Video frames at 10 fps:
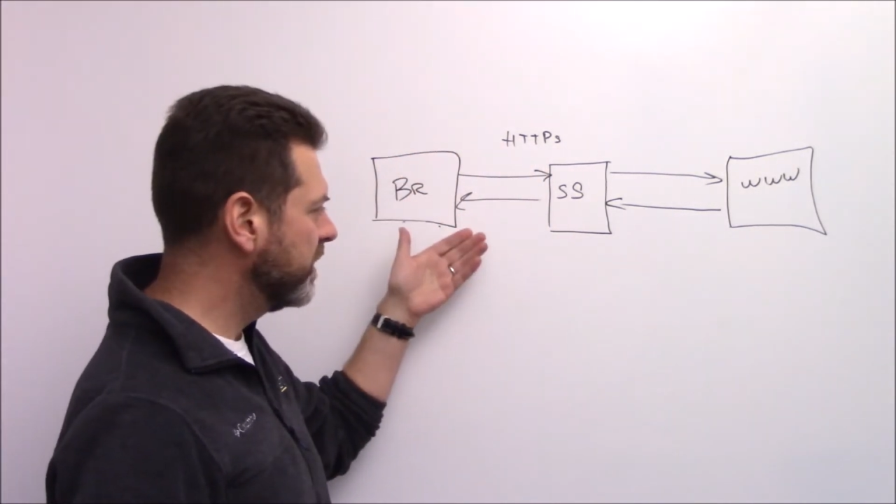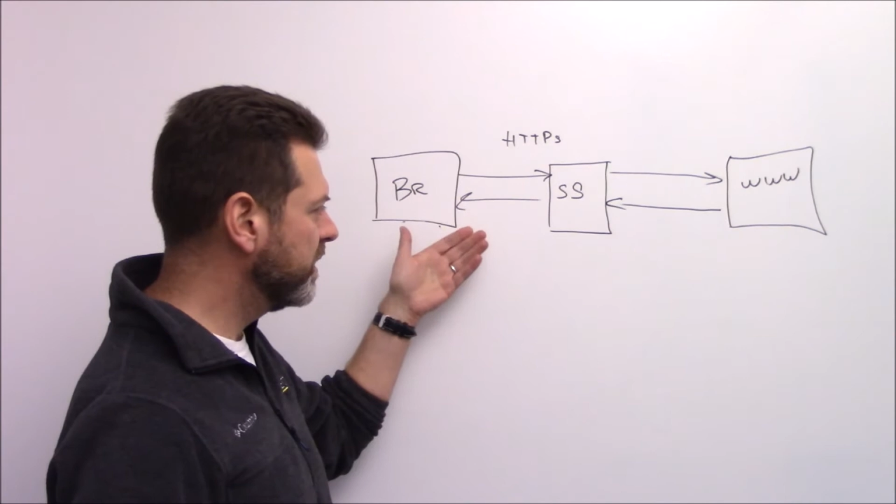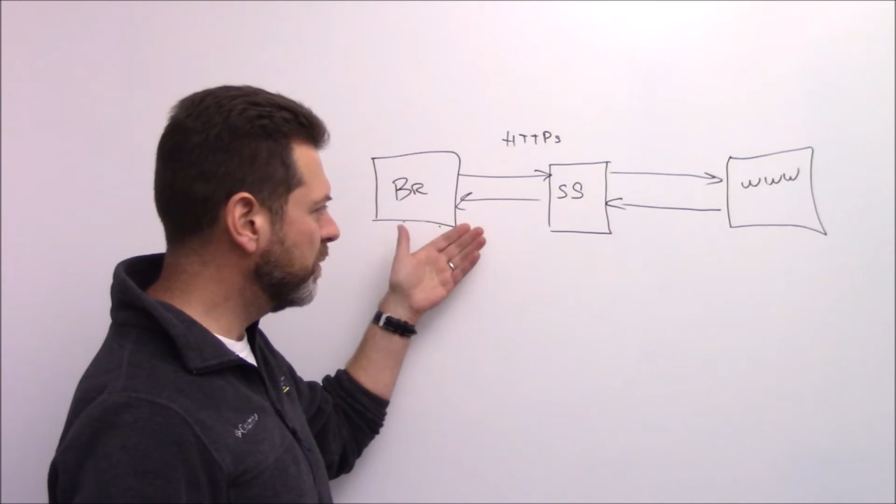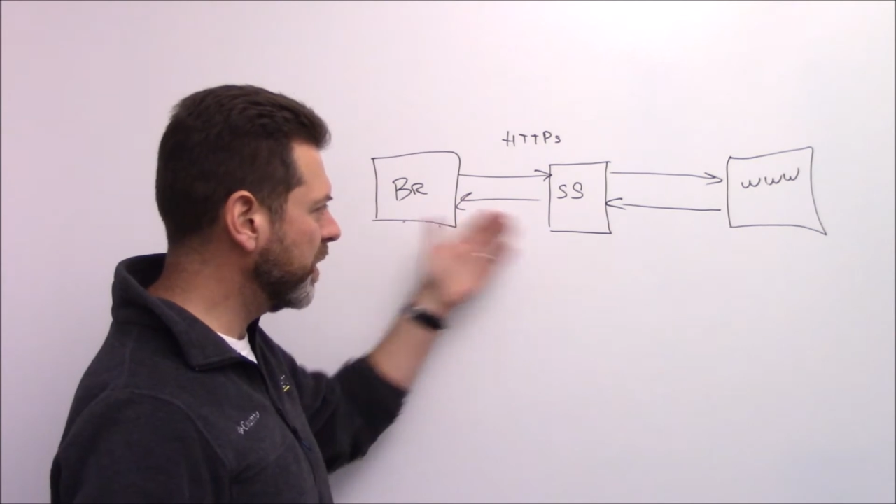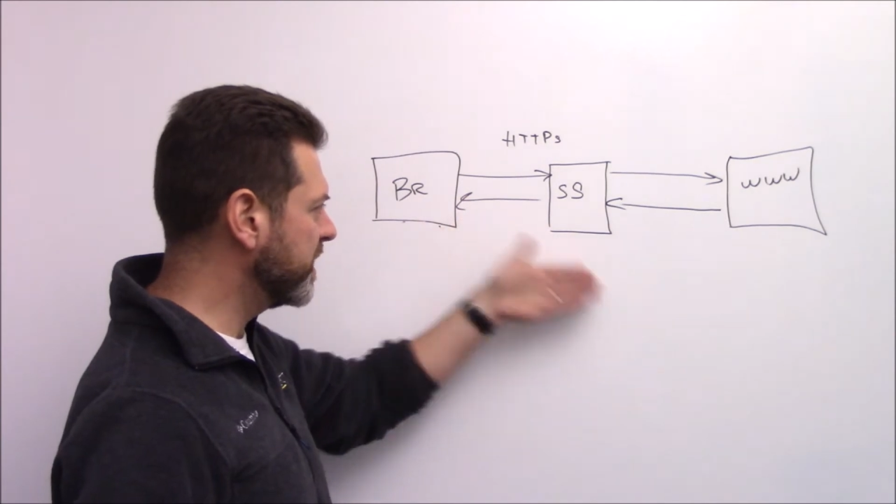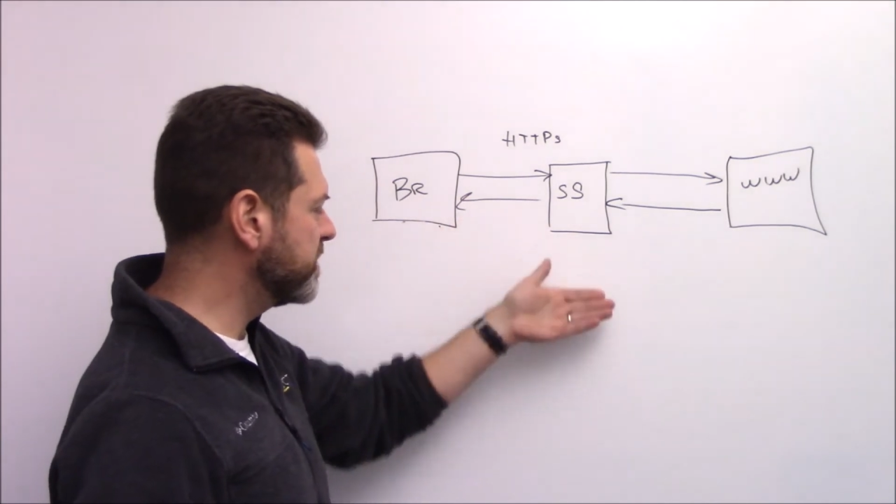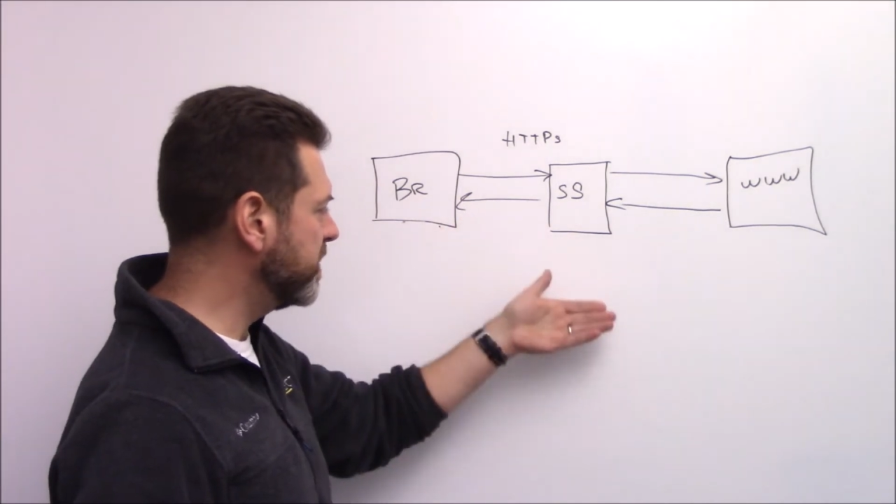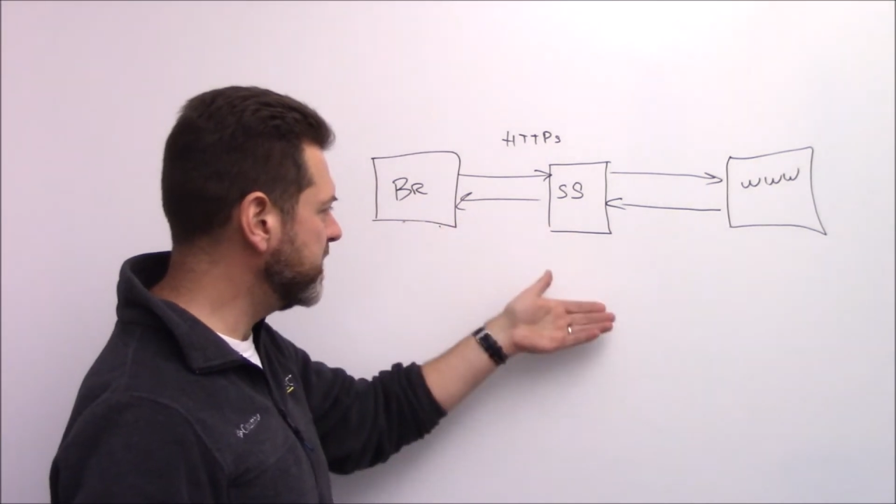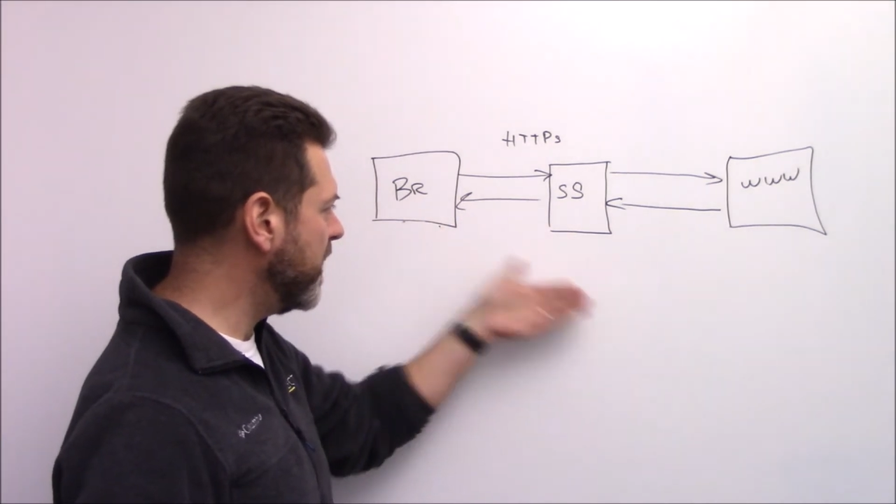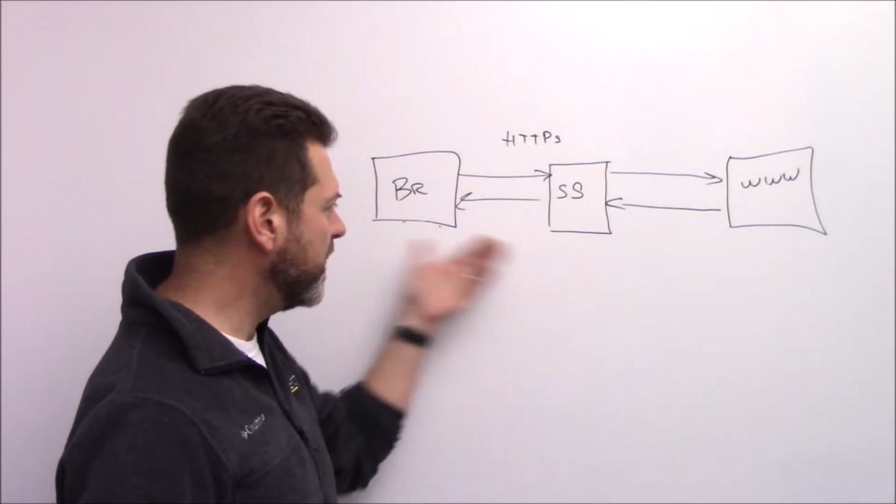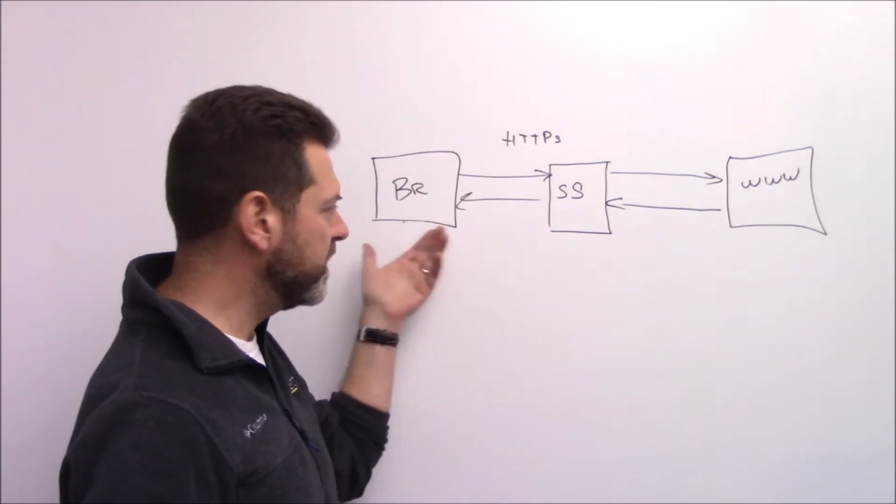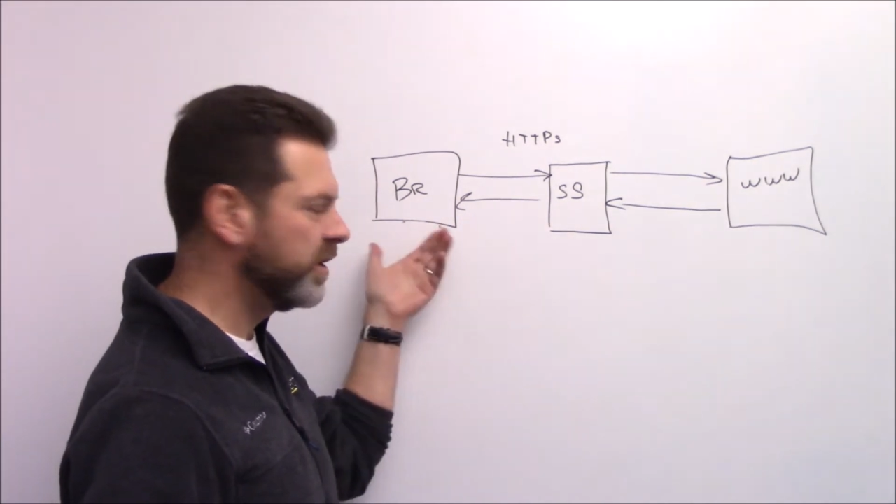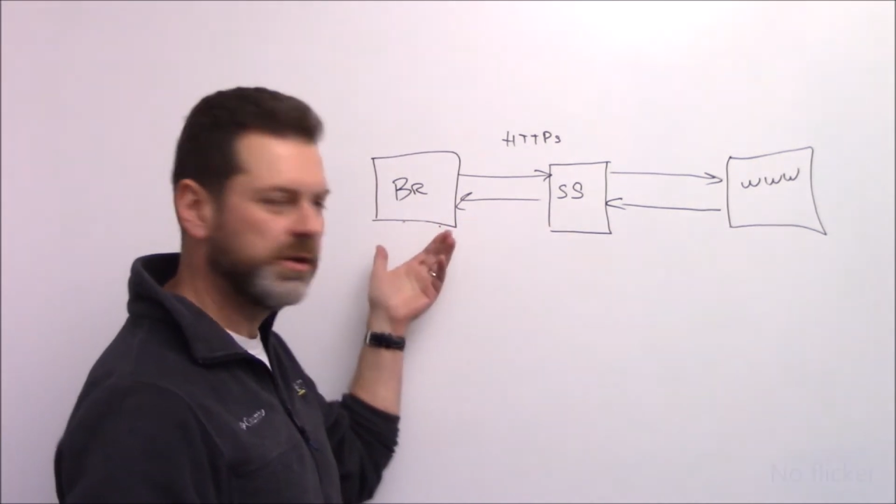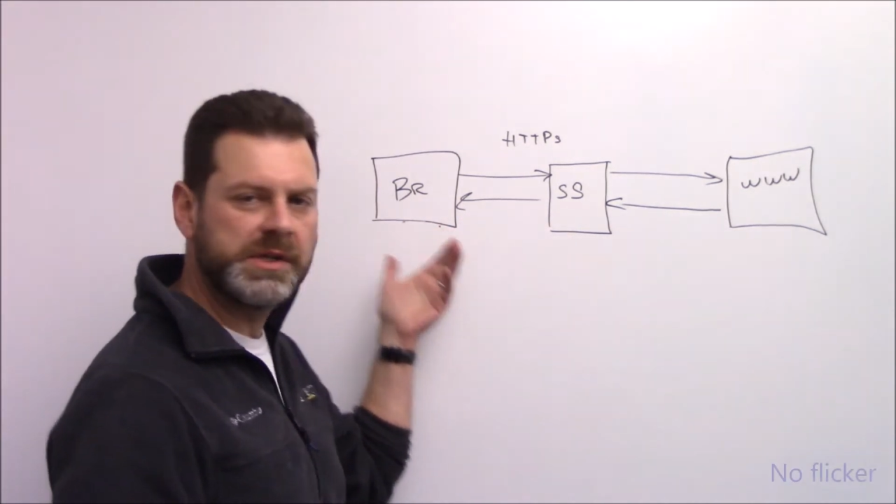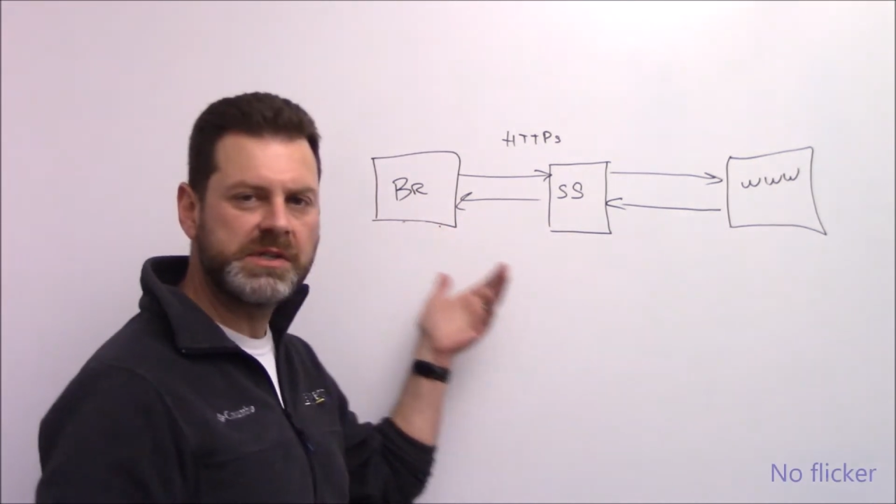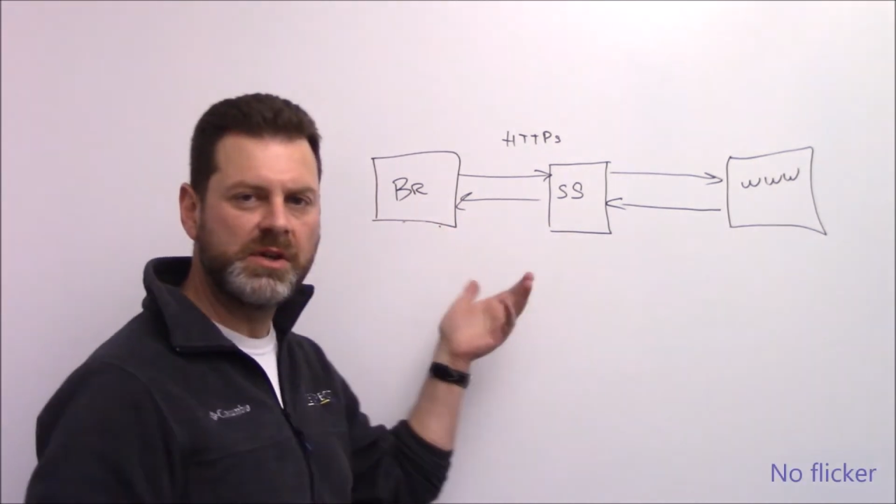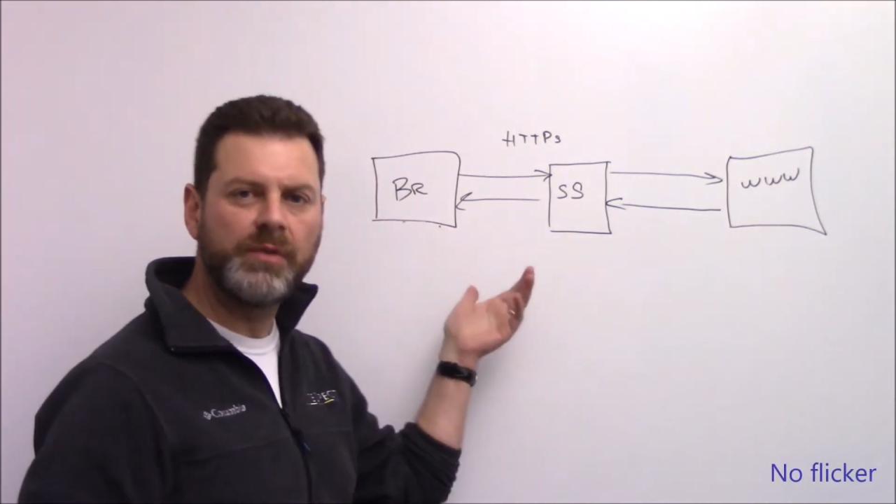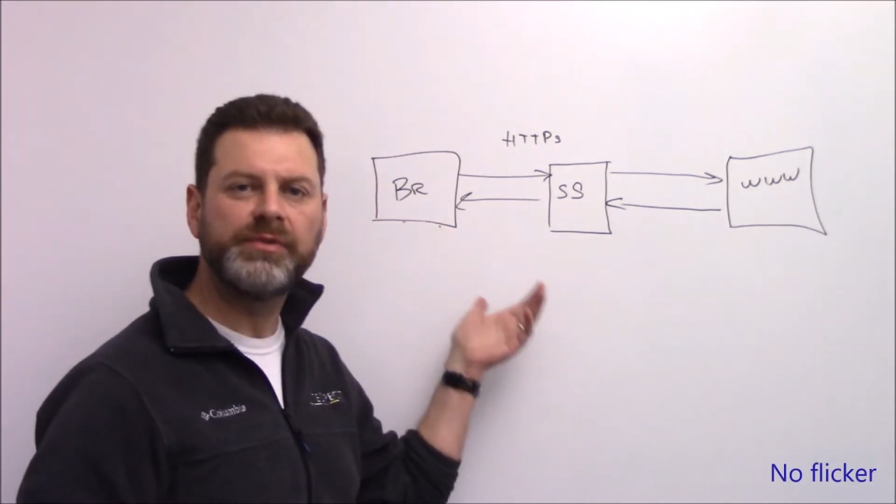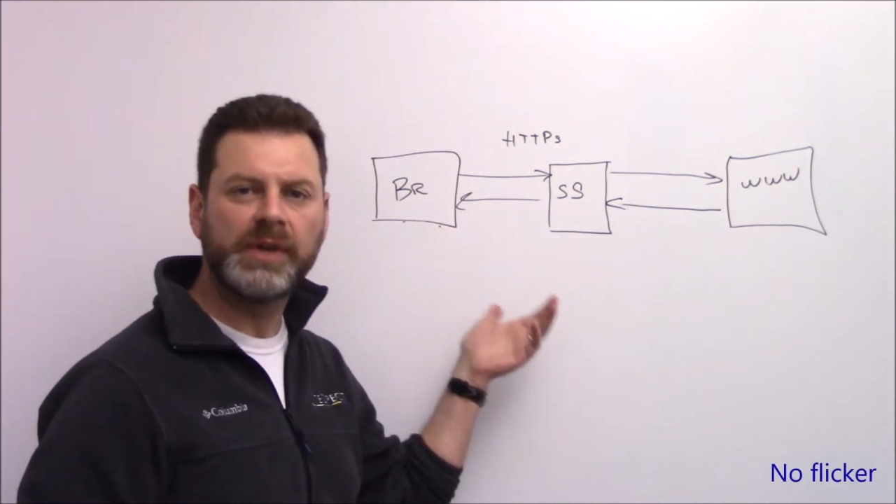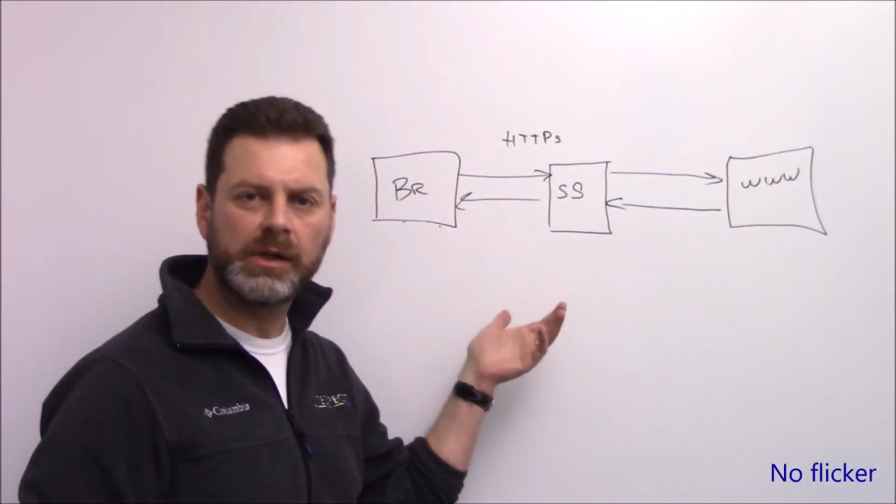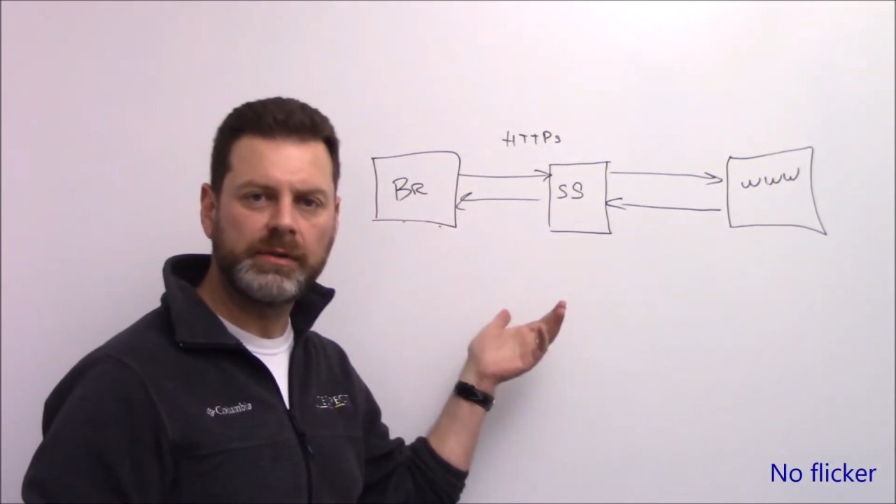the work has been done, there is no flicker